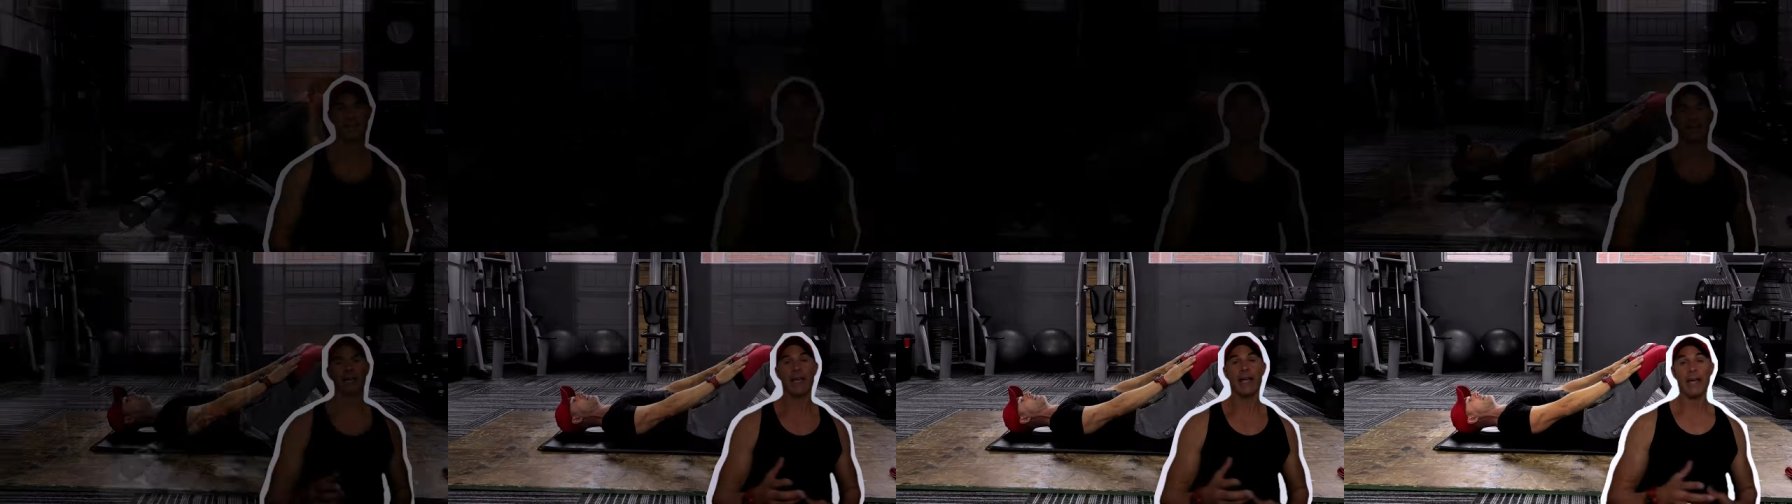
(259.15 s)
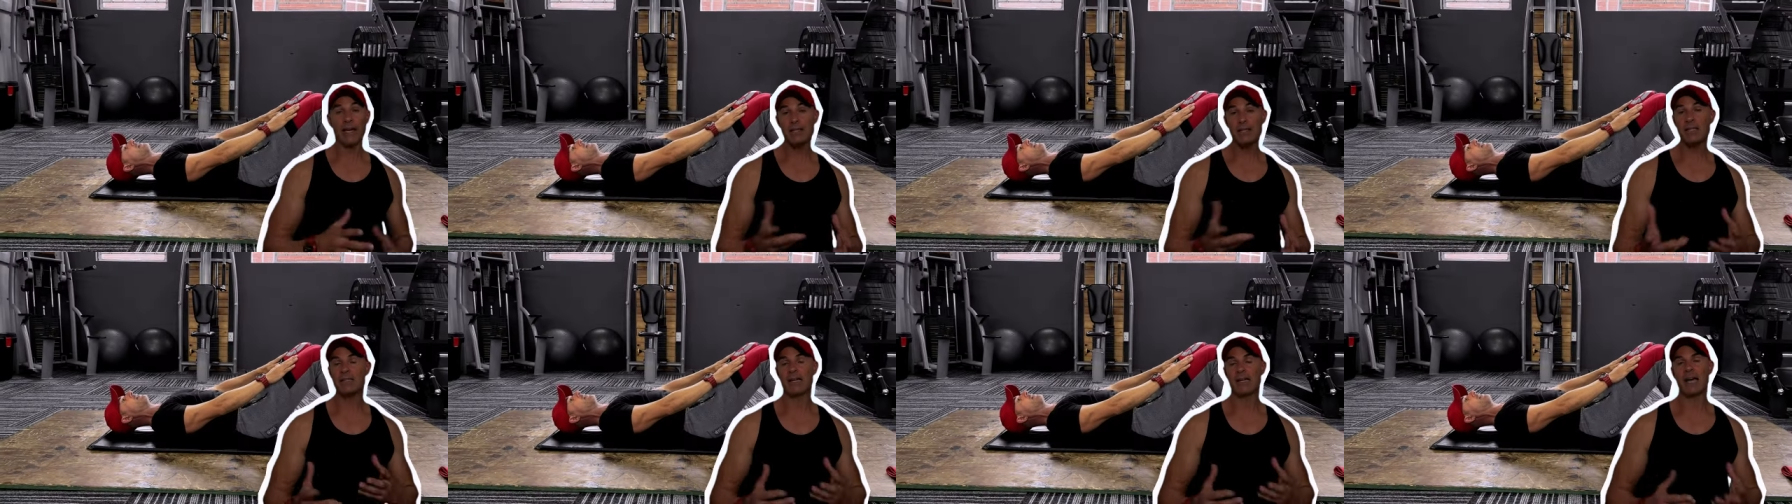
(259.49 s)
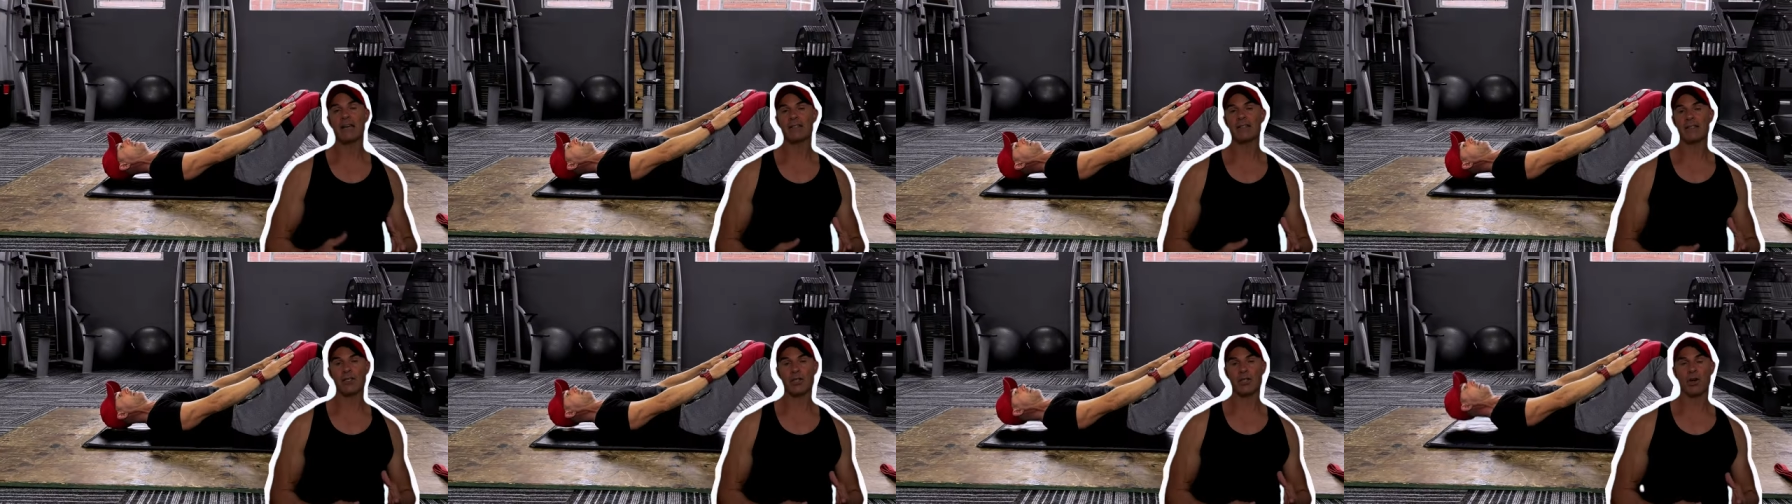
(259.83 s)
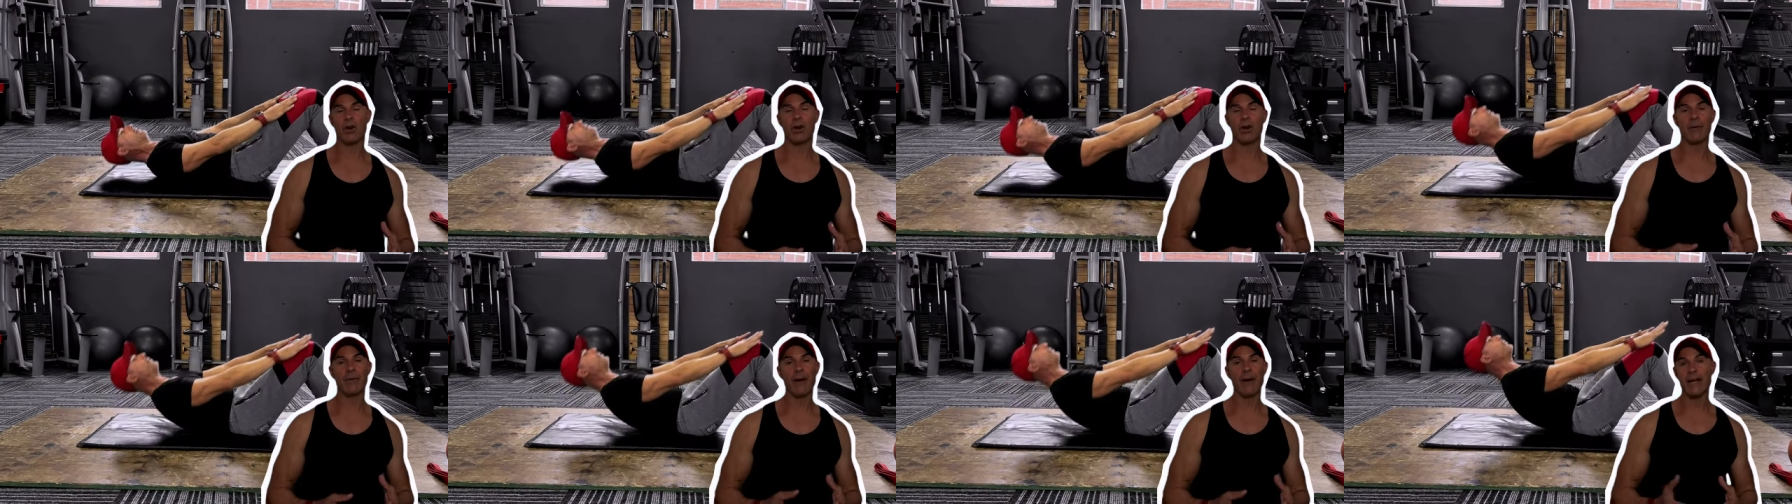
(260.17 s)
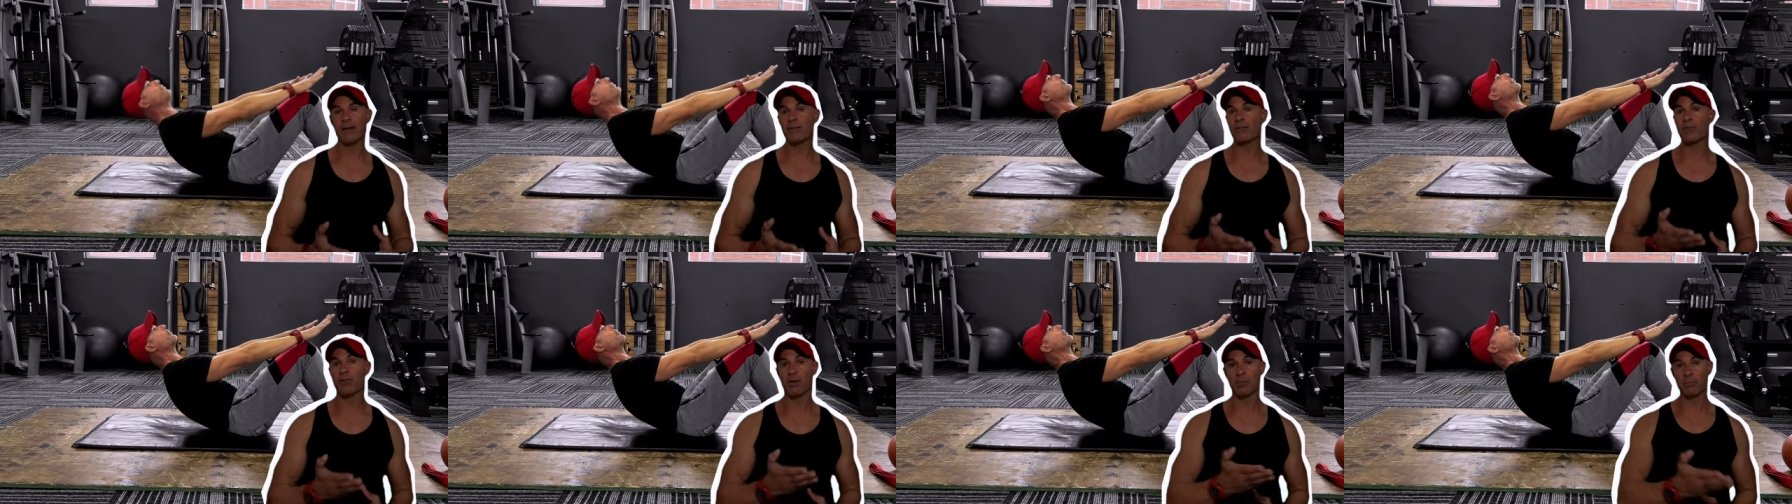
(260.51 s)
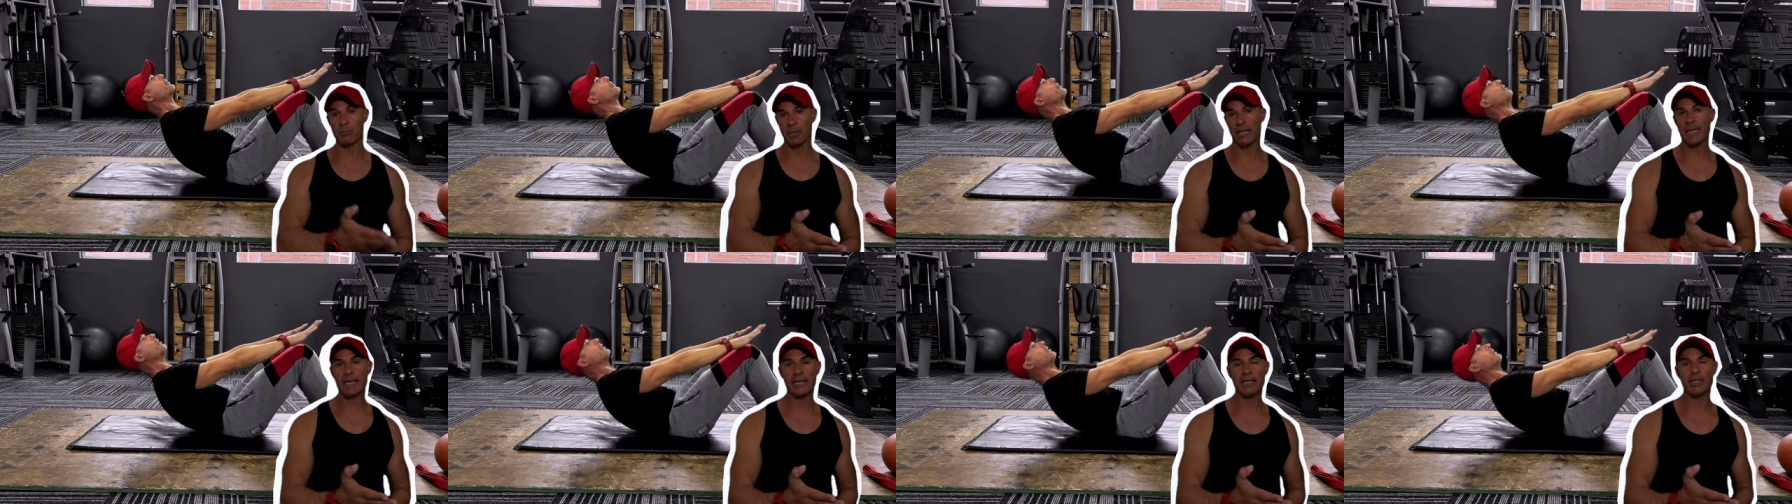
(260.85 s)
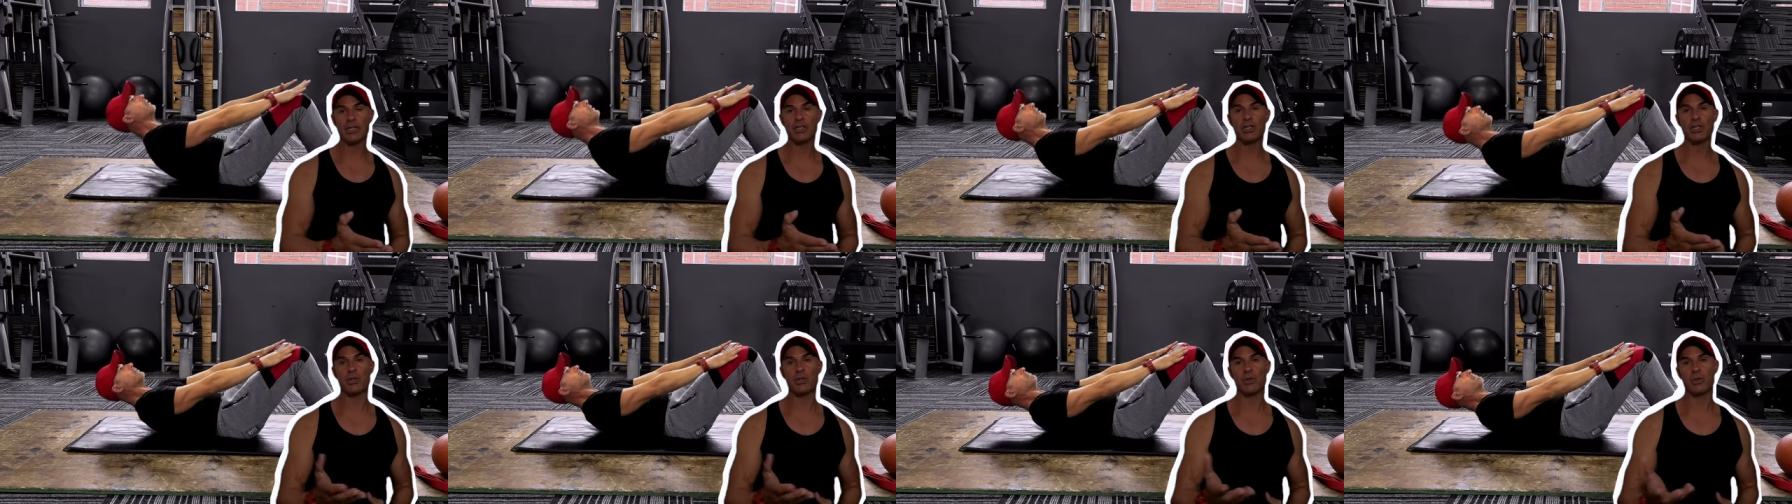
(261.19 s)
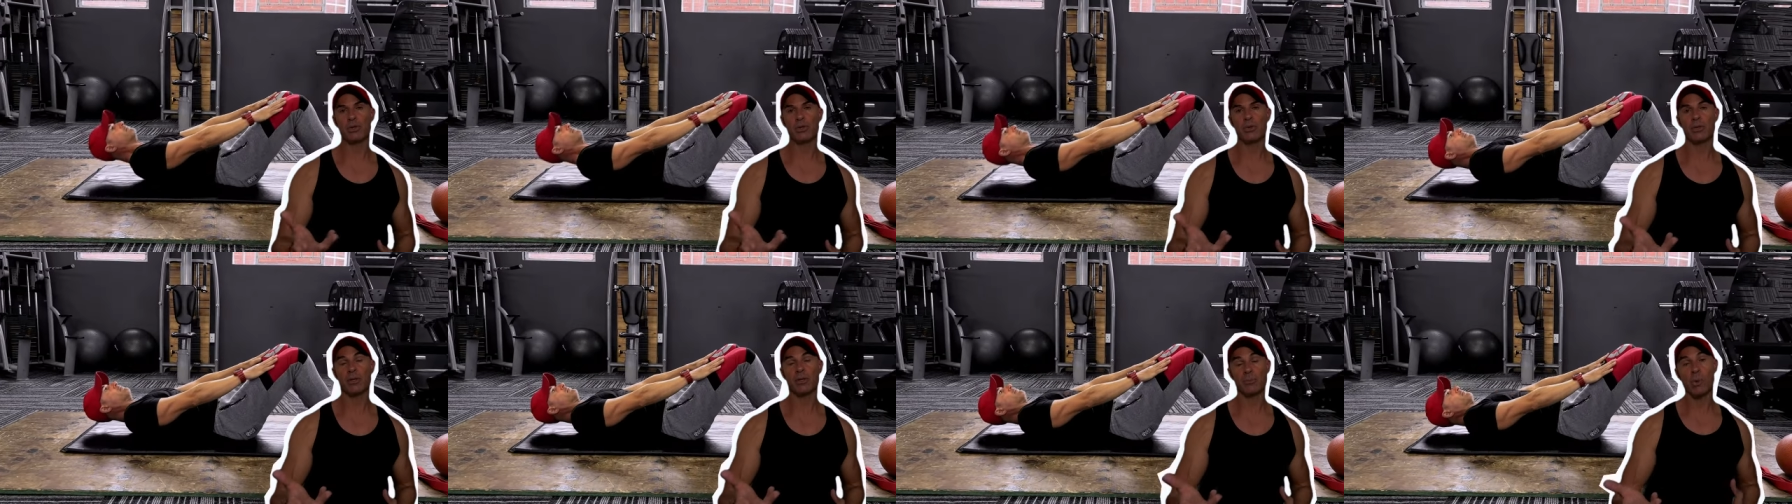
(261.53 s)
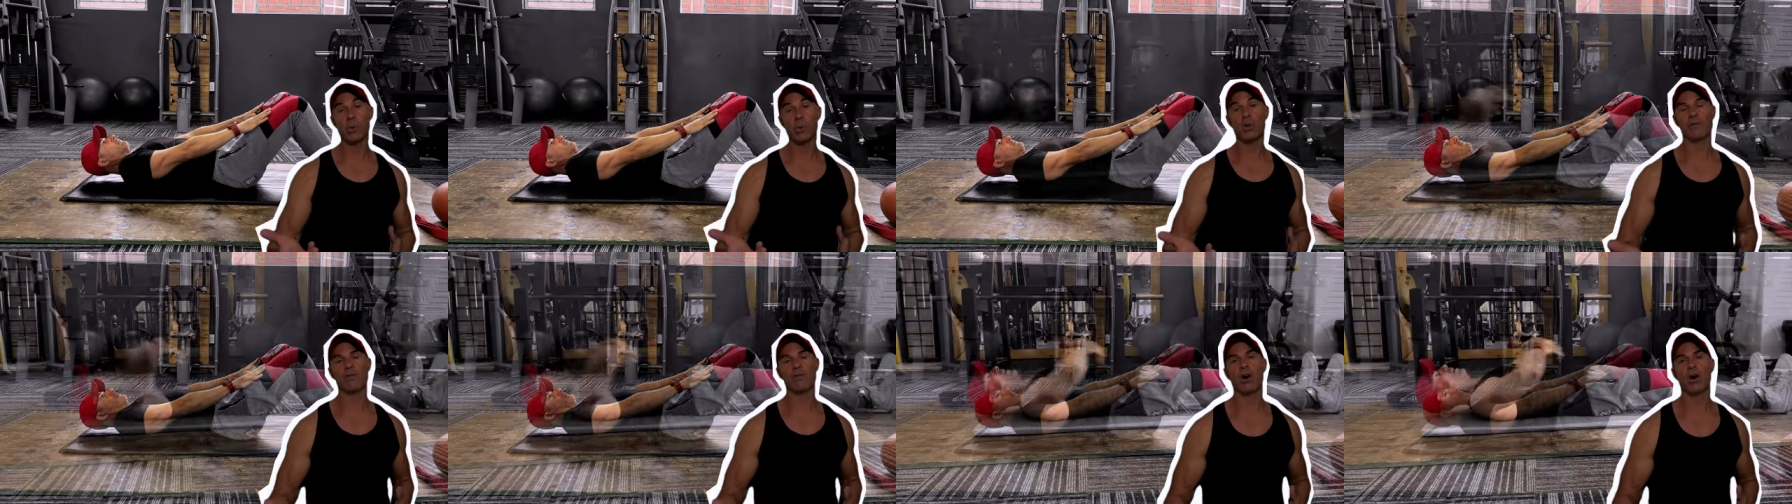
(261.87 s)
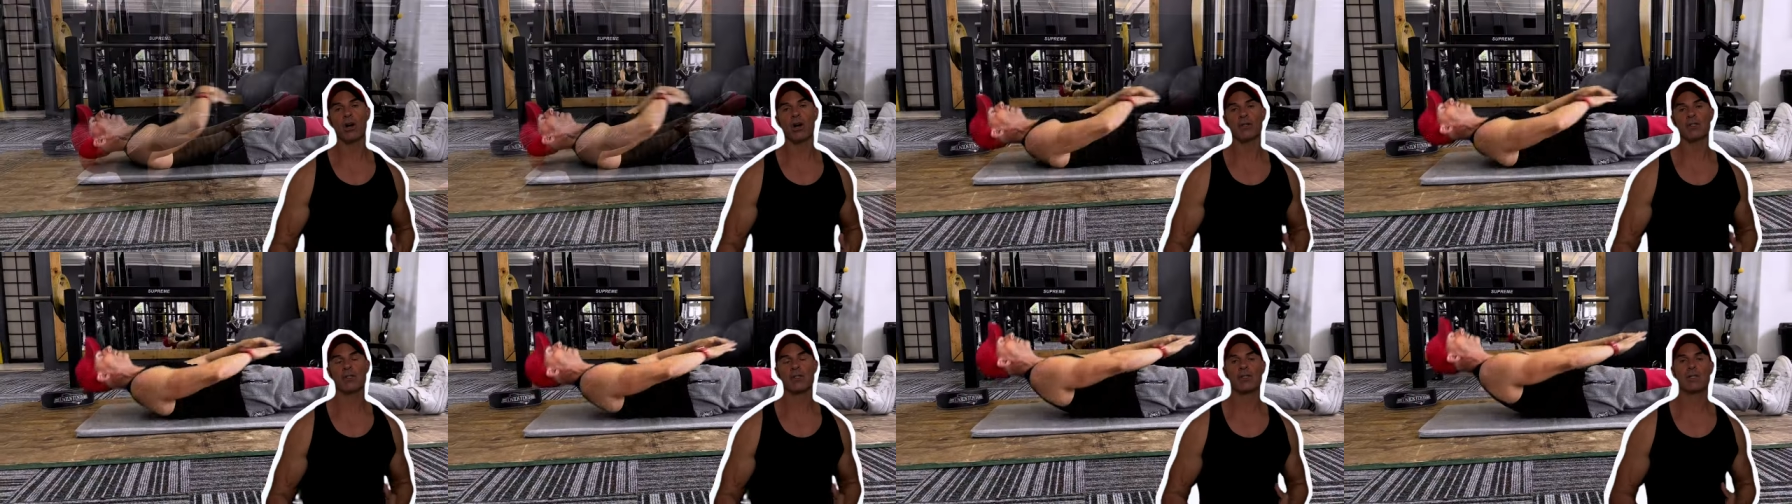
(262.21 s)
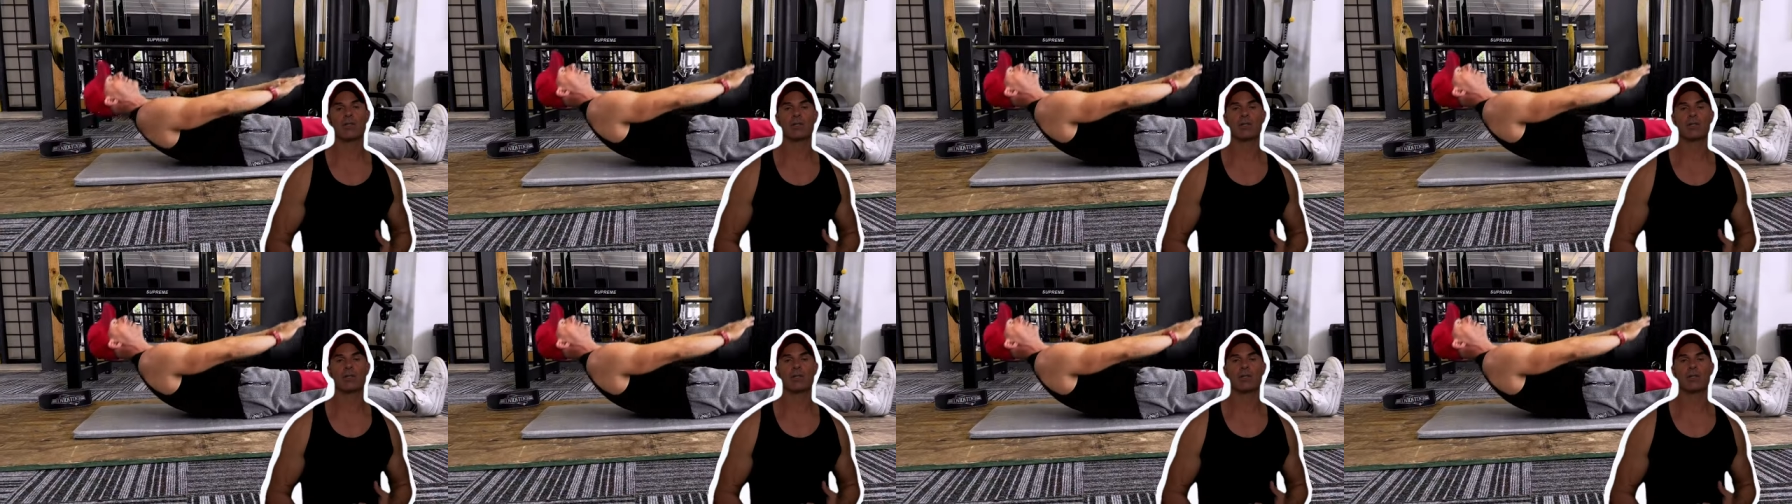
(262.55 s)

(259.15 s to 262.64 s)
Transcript: The exercises are ranked from beginner to the more advanced,